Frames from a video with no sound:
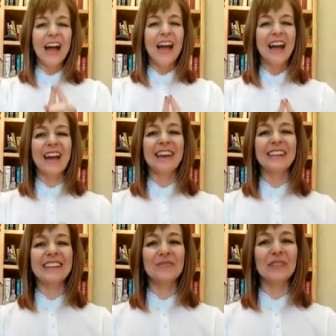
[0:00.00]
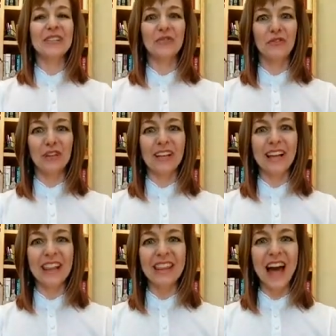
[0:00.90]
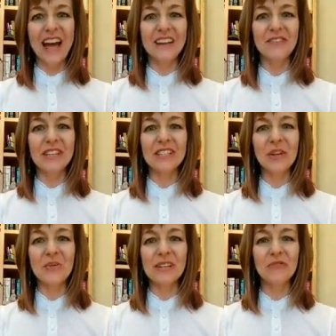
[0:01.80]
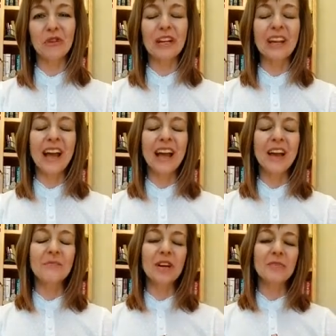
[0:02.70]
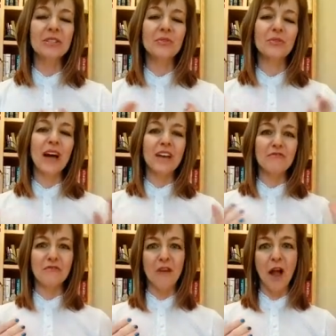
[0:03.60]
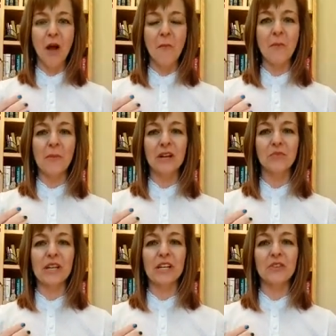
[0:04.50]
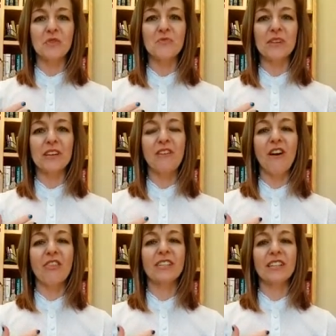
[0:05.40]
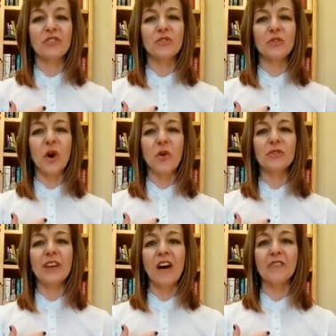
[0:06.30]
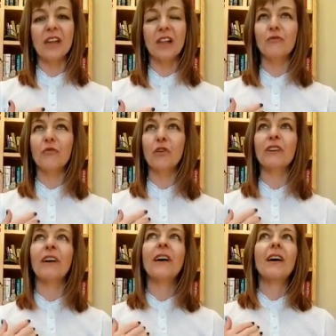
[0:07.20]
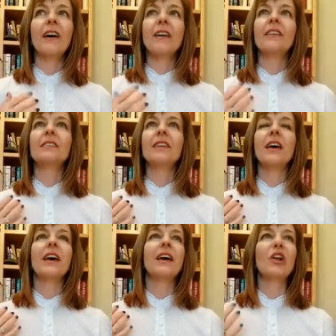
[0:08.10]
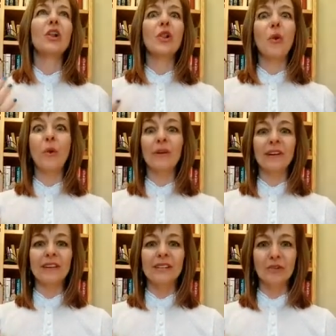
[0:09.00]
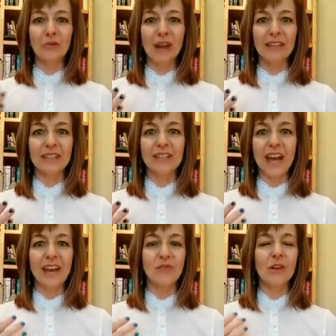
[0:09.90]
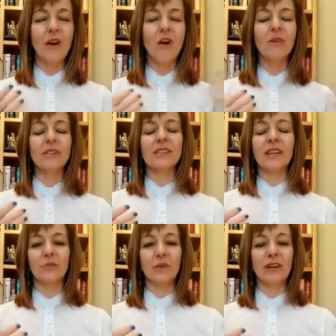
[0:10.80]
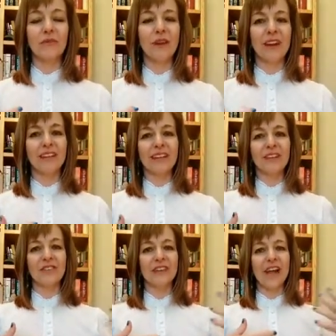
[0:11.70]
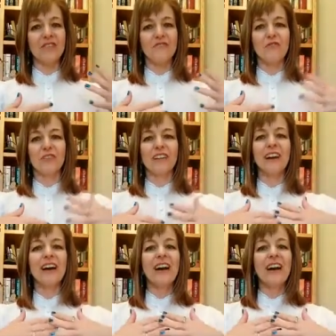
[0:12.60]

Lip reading: and this week's free live intuitive reading. I am coming to you live from my reading room here on the central coast of California. It is a glorious rainy day, and we always celebrate rain here in California,